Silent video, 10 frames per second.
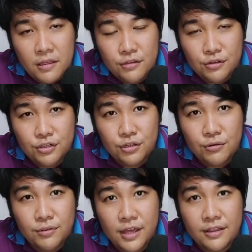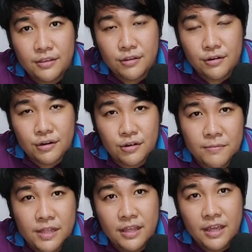you show that you're
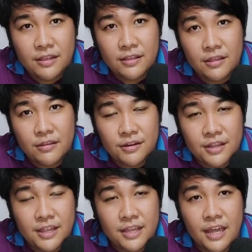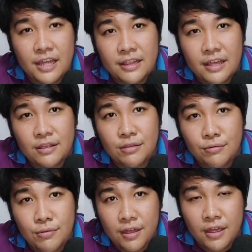committed, you're dedicated
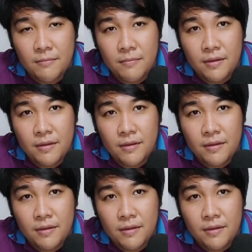to them,